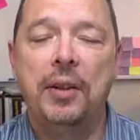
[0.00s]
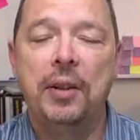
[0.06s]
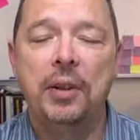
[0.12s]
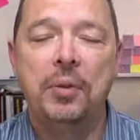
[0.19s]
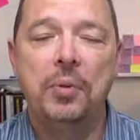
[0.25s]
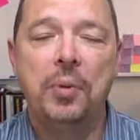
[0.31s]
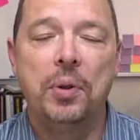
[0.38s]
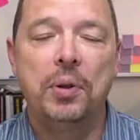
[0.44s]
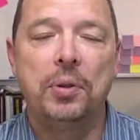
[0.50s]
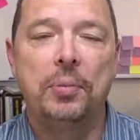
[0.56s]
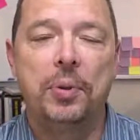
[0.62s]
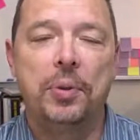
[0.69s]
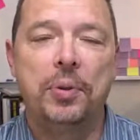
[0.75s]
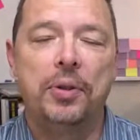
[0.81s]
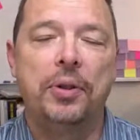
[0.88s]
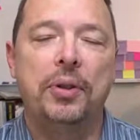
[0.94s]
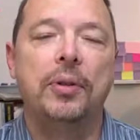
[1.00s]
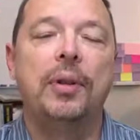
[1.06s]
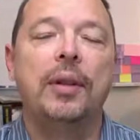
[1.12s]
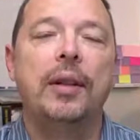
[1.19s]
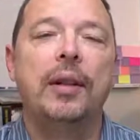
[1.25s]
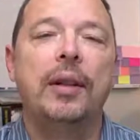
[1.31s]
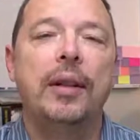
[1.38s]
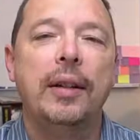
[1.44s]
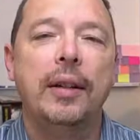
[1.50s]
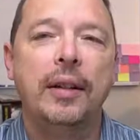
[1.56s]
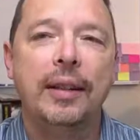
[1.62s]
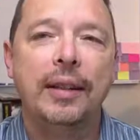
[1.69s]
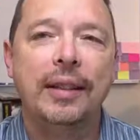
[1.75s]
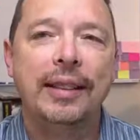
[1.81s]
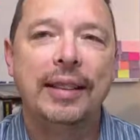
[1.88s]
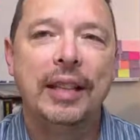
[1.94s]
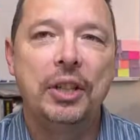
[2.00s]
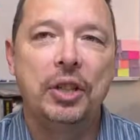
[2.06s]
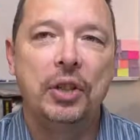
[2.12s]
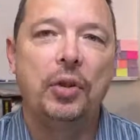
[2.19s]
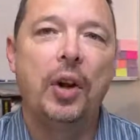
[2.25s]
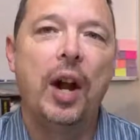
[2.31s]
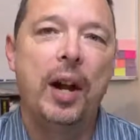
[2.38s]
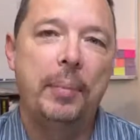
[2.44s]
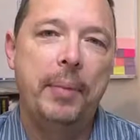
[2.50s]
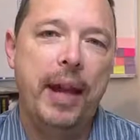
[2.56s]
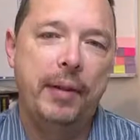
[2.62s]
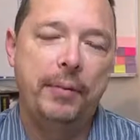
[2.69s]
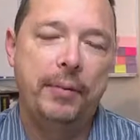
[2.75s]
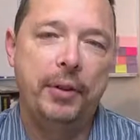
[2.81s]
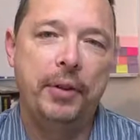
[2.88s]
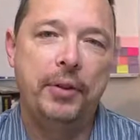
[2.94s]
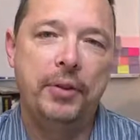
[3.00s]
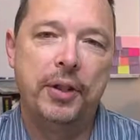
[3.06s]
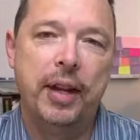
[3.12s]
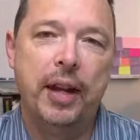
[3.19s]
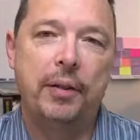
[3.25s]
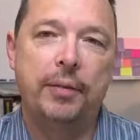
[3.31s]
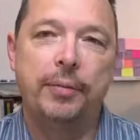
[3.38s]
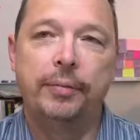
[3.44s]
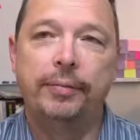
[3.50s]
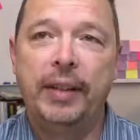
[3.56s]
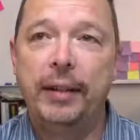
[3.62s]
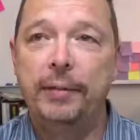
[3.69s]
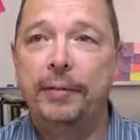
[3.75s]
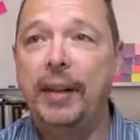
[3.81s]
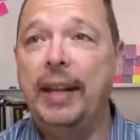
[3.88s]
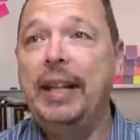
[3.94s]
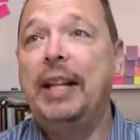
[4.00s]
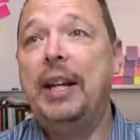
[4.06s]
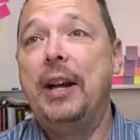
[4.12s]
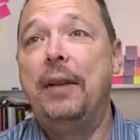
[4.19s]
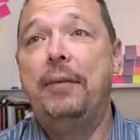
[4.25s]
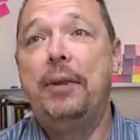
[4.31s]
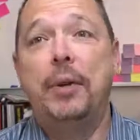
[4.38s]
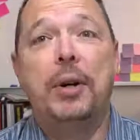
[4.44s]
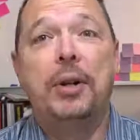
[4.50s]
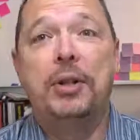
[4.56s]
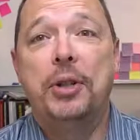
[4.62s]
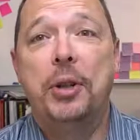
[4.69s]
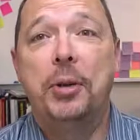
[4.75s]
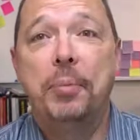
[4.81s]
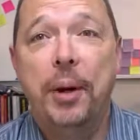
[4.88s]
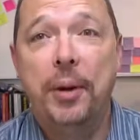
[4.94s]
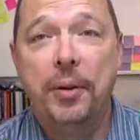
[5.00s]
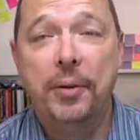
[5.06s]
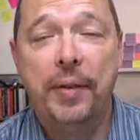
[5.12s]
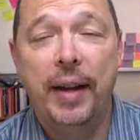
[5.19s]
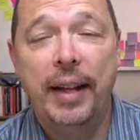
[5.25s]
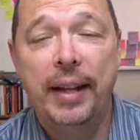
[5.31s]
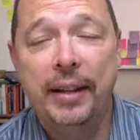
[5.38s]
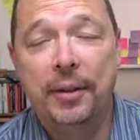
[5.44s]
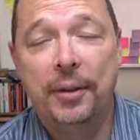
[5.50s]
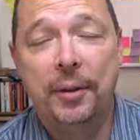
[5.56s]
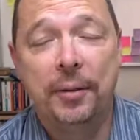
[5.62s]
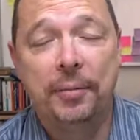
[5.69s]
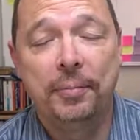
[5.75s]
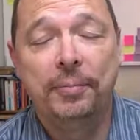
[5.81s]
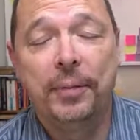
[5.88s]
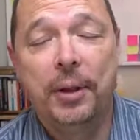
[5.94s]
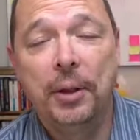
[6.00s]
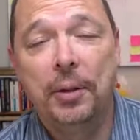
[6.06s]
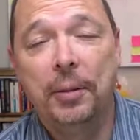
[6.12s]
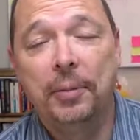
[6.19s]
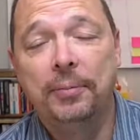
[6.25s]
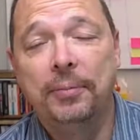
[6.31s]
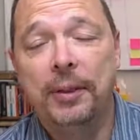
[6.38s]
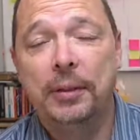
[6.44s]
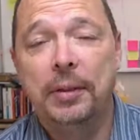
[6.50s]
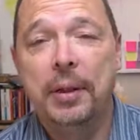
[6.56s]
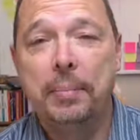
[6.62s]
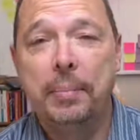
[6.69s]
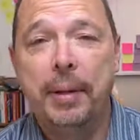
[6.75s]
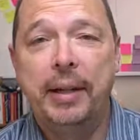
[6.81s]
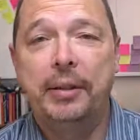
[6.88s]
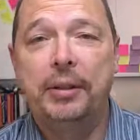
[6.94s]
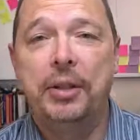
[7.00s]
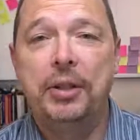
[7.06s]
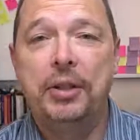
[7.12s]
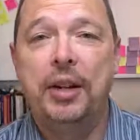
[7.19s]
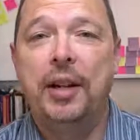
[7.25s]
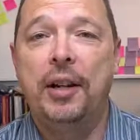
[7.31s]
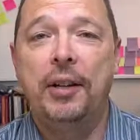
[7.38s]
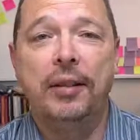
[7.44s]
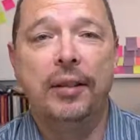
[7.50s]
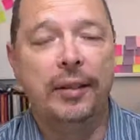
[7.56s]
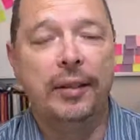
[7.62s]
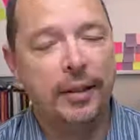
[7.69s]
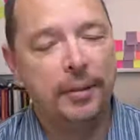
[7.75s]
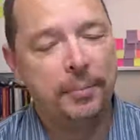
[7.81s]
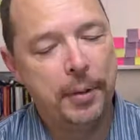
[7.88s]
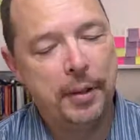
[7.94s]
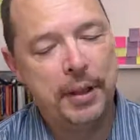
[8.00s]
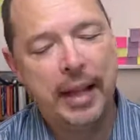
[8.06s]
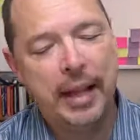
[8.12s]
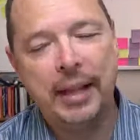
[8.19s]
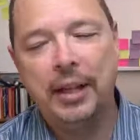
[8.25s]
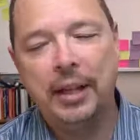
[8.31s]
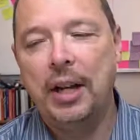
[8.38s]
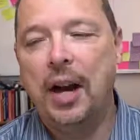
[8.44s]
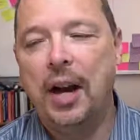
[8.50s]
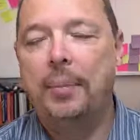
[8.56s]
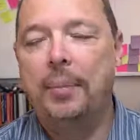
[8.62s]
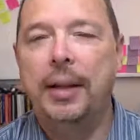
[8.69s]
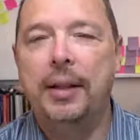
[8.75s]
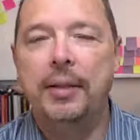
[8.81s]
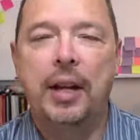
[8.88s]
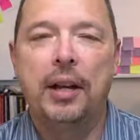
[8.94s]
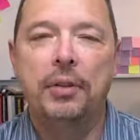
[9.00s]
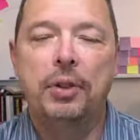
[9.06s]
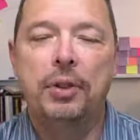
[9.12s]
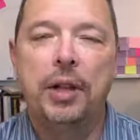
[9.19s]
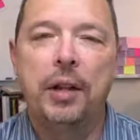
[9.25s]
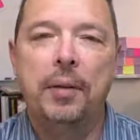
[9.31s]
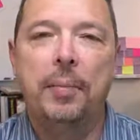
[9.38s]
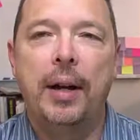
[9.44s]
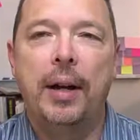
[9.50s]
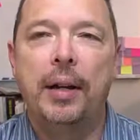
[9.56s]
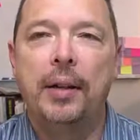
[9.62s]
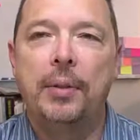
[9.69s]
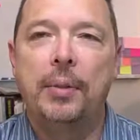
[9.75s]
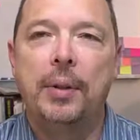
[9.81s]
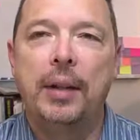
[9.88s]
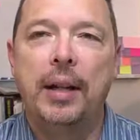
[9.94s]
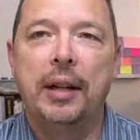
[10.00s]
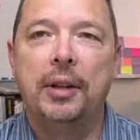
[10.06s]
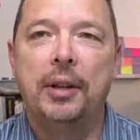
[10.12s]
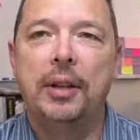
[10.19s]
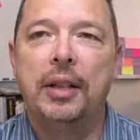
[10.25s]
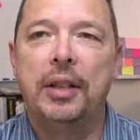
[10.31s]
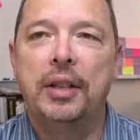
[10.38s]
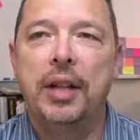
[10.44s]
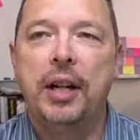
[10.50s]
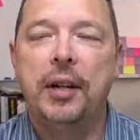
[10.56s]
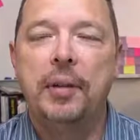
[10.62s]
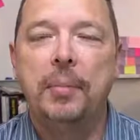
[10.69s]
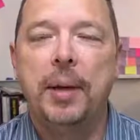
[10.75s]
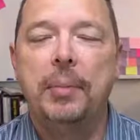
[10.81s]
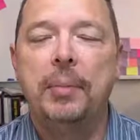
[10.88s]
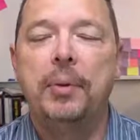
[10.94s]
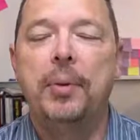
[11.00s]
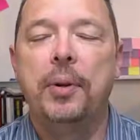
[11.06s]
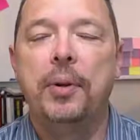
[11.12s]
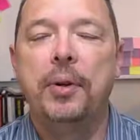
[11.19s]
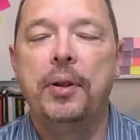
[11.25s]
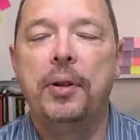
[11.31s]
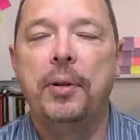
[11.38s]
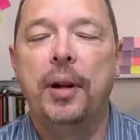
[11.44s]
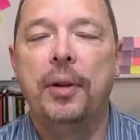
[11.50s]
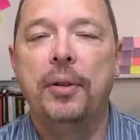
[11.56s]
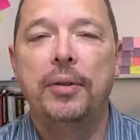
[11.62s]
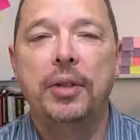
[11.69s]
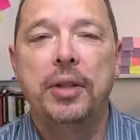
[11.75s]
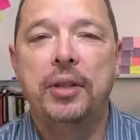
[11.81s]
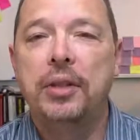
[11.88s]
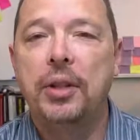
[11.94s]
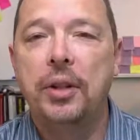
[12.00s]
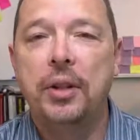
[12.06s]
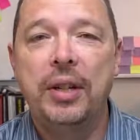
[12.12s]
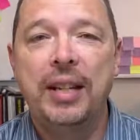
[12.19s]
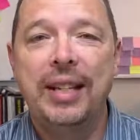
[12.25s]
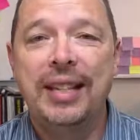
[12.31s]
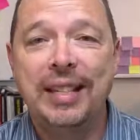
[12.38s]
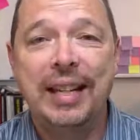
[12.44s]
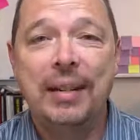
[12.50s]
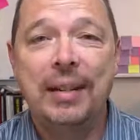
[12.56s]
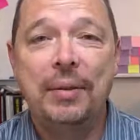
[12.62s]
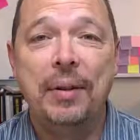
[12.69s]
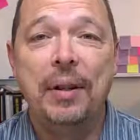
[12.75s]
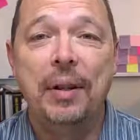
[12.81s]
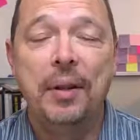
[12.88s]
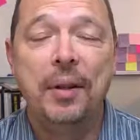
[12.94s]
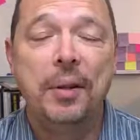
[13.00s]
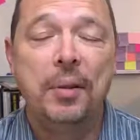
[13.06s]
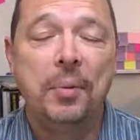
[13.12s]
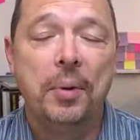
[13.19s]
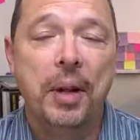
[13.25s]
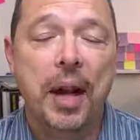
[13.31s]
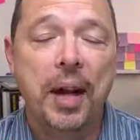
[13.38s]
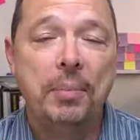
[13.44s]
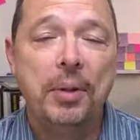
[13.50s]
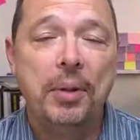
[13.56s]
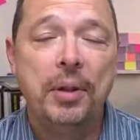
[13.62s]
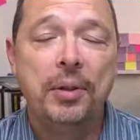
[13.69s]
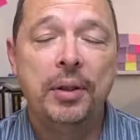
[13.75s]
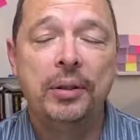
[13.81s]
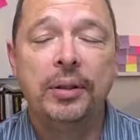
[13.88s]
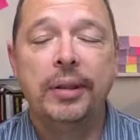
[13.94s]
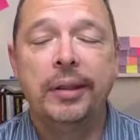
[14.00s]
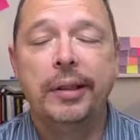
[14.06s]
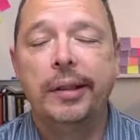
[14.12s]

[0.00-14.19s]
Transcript: that you want to pursue, describe that for yourself. If any of you are so motivated or feel compelled to share, put that in the comments. I'll share mine, the one I already shared, maybe one or two others, just so you can see what I'm doing.